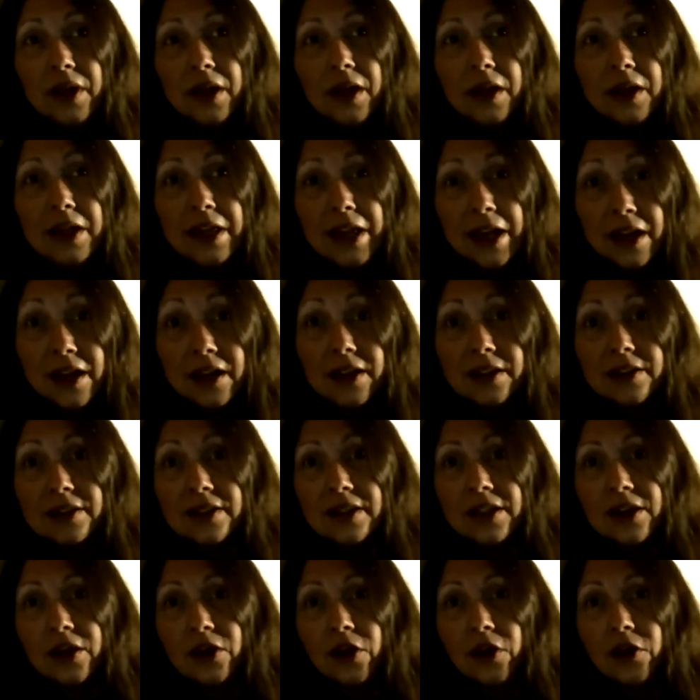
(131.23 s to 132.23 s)
Yes,
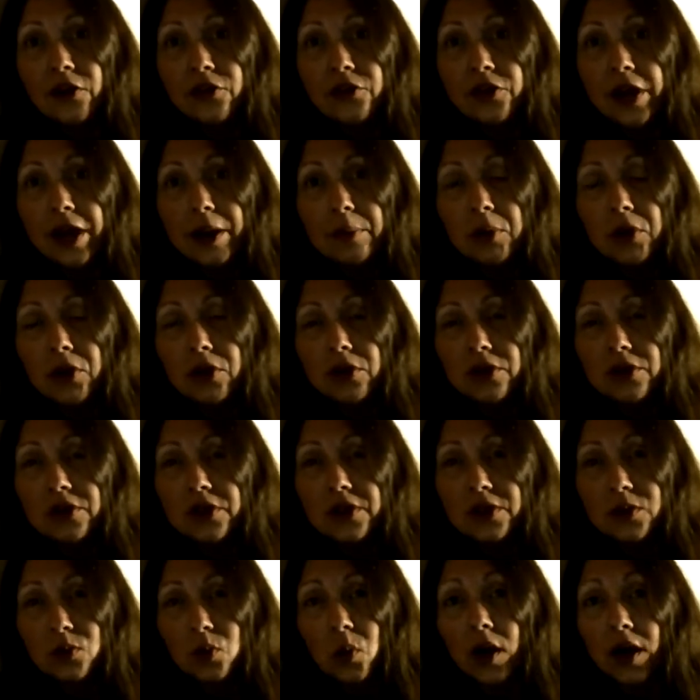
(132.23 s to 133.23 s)
in our own neighborhoods
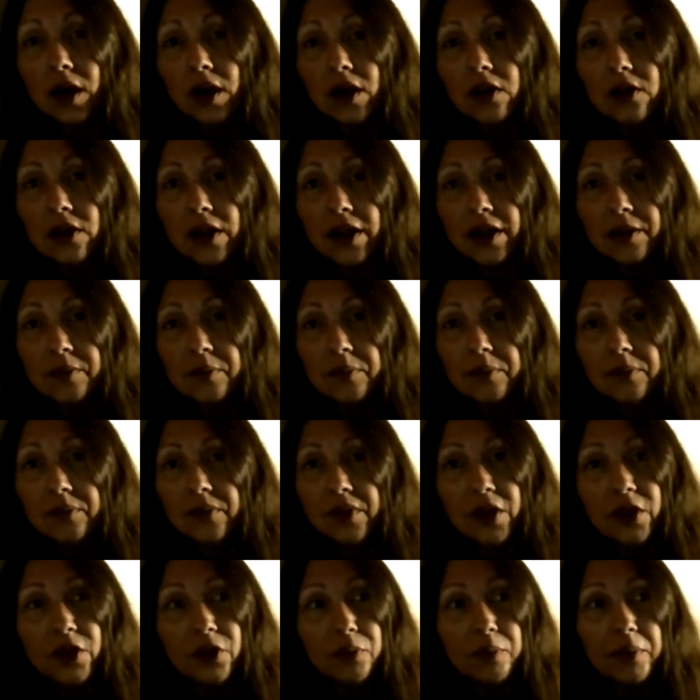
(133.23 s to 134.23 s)
as well. And,
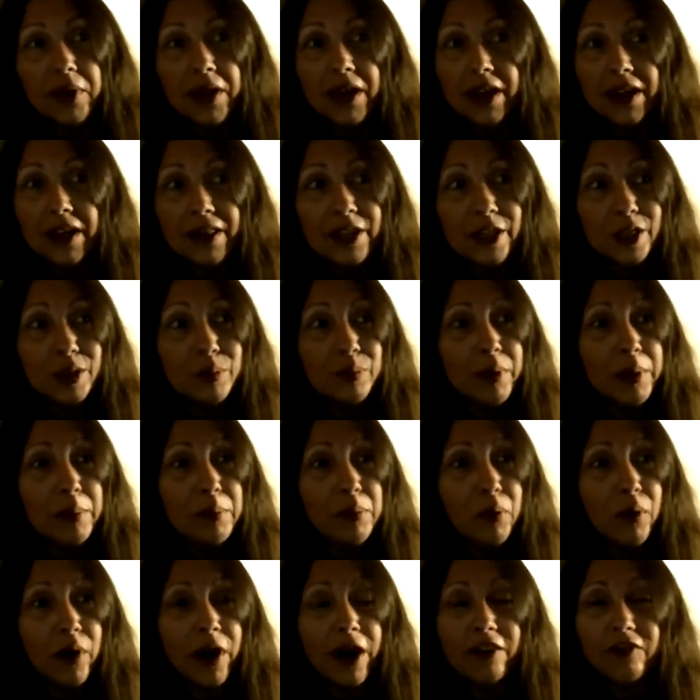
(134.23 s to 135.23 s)
many of these
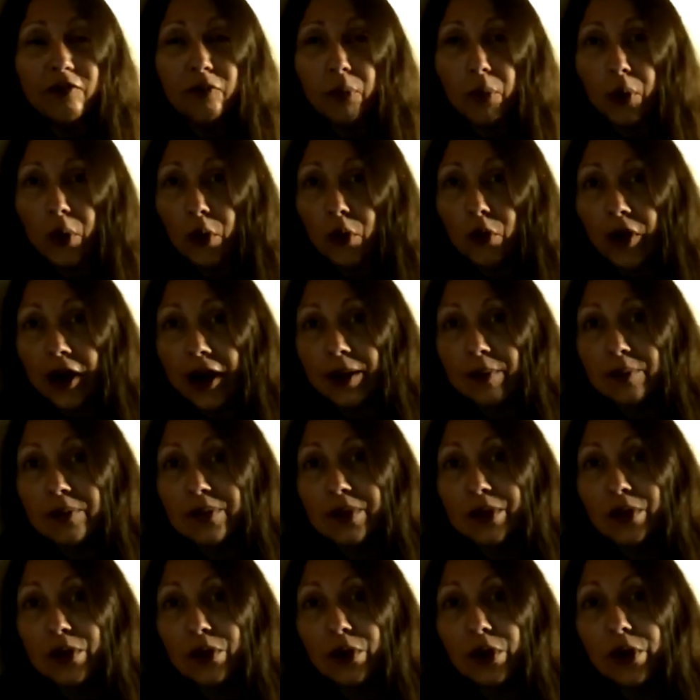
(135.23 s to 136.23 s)
people have programs
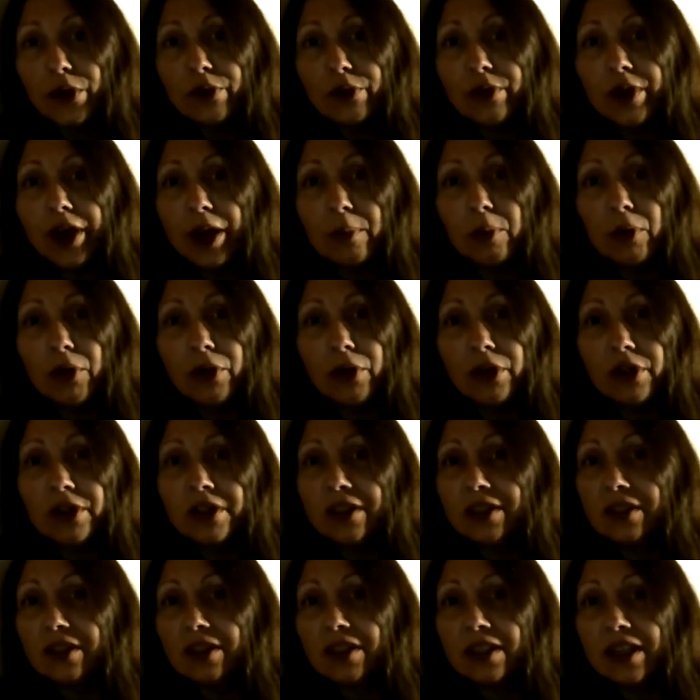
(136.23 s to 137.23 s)
in their own
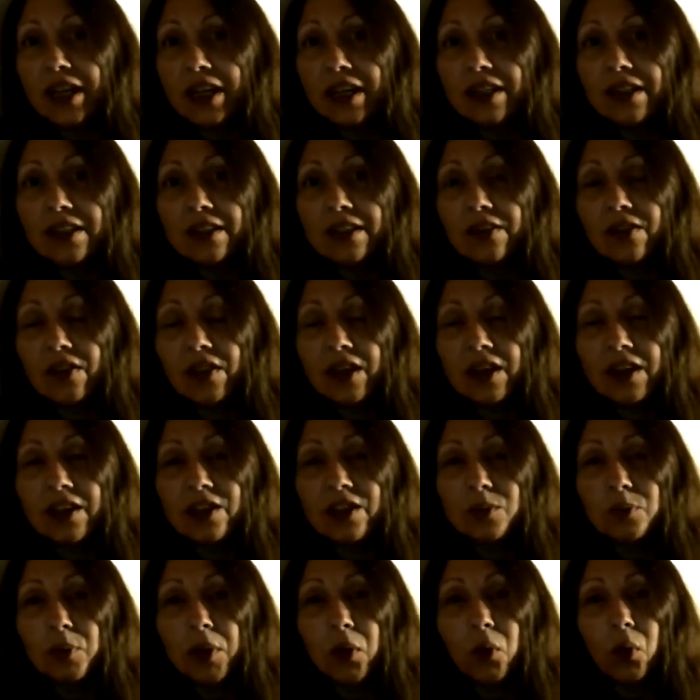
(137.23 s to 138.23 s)
neighborhoods and states and
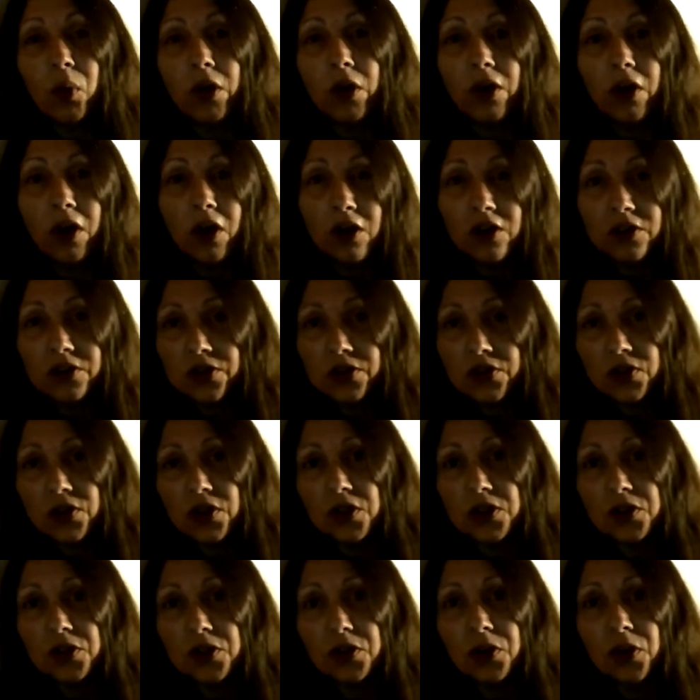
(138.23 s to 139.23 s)
things, but we're
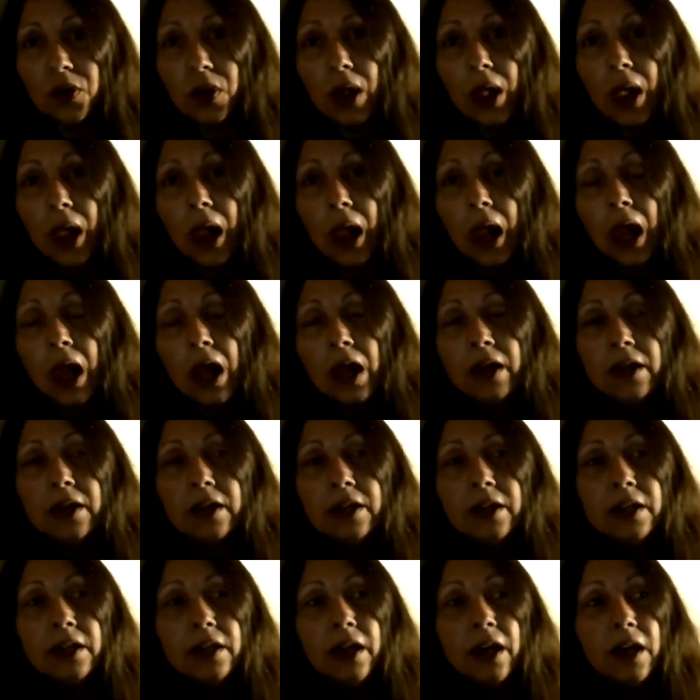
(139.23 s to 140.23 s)
also,
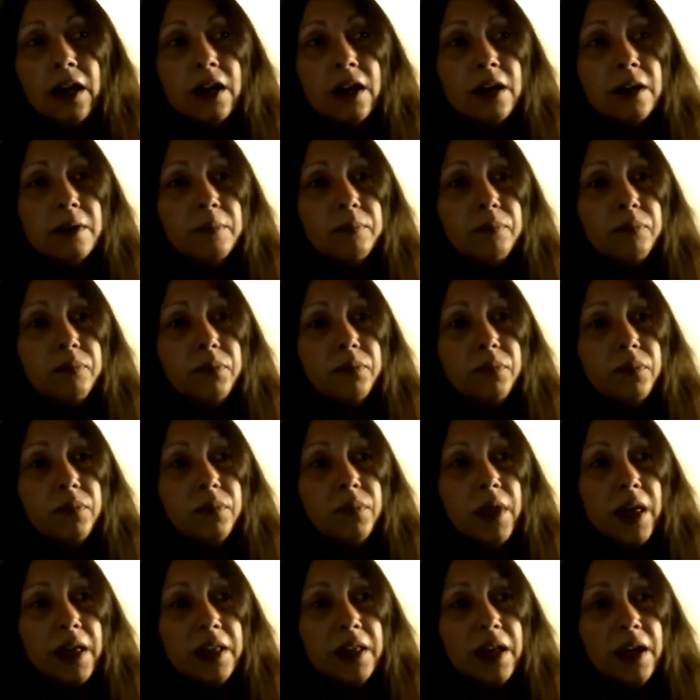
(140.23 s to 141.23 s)
and
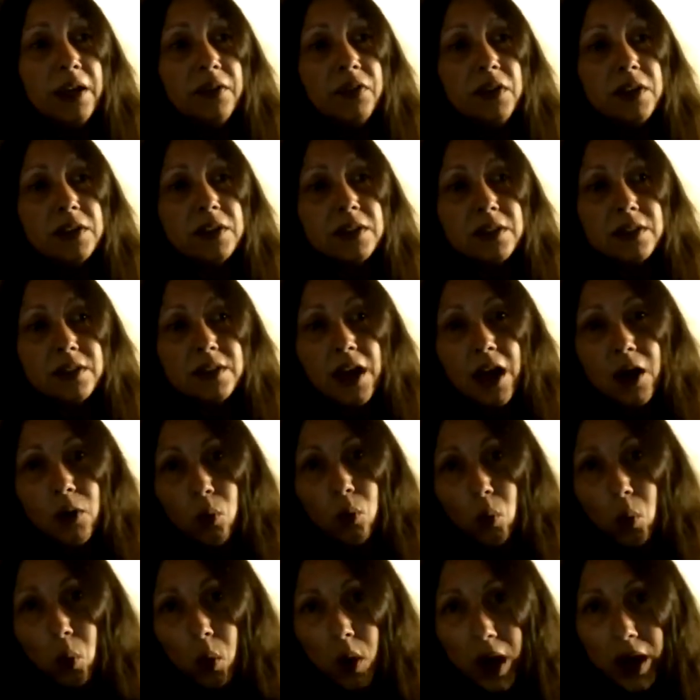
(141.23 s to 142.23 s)
this is
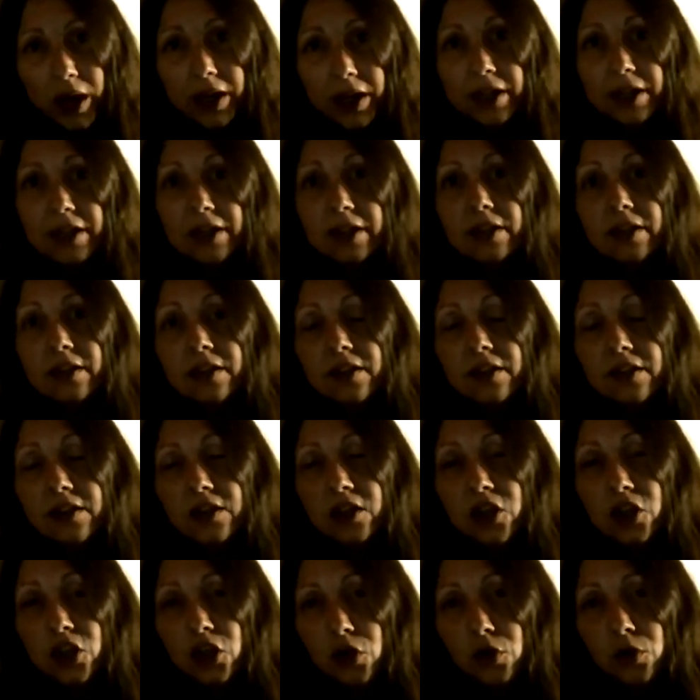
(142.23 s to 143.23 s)
not one
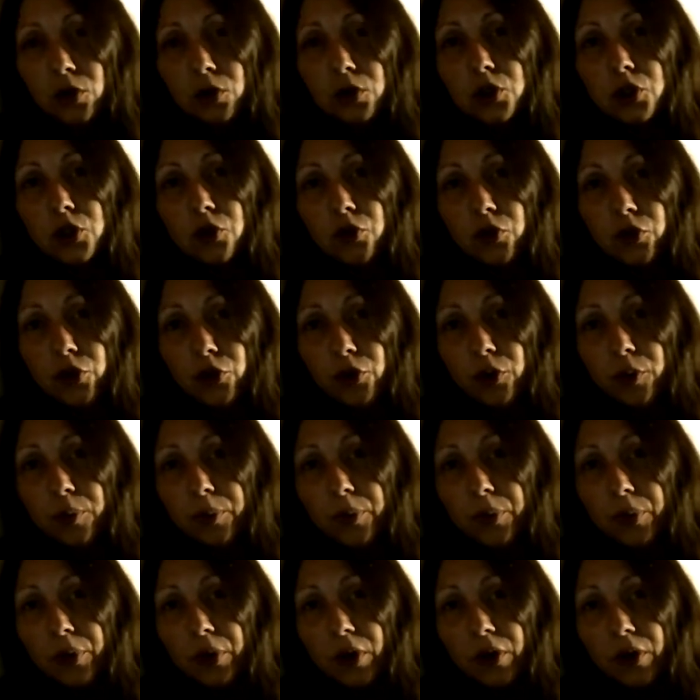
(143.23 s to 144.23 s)
huge group,
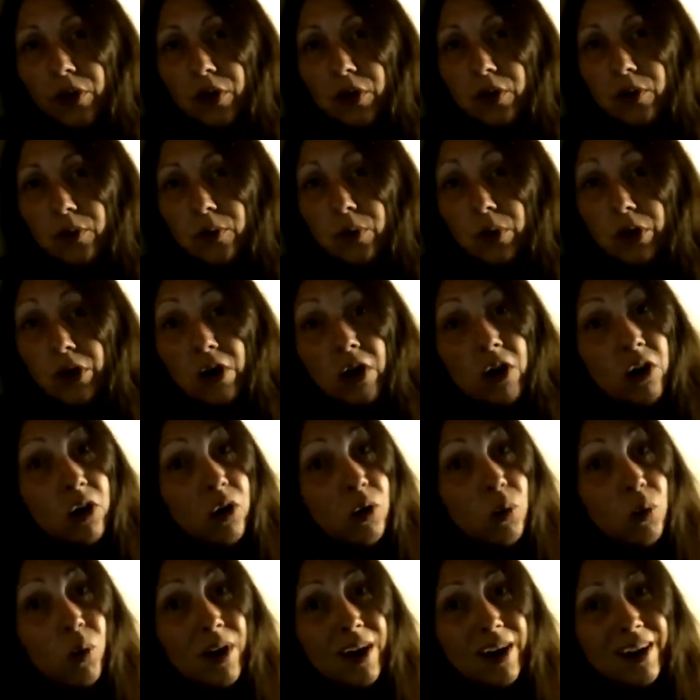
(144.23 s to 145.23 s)
although we're
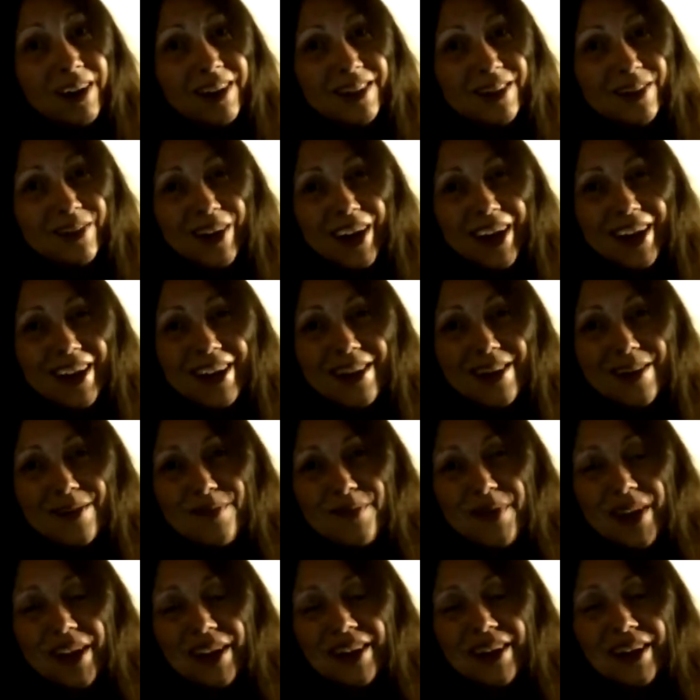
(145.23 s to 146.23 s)
all one, right?
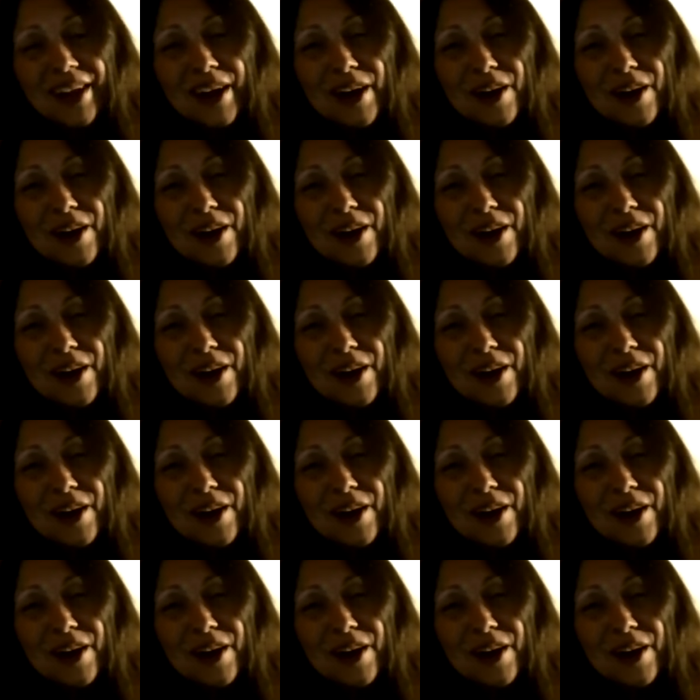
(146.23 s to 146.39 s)
That,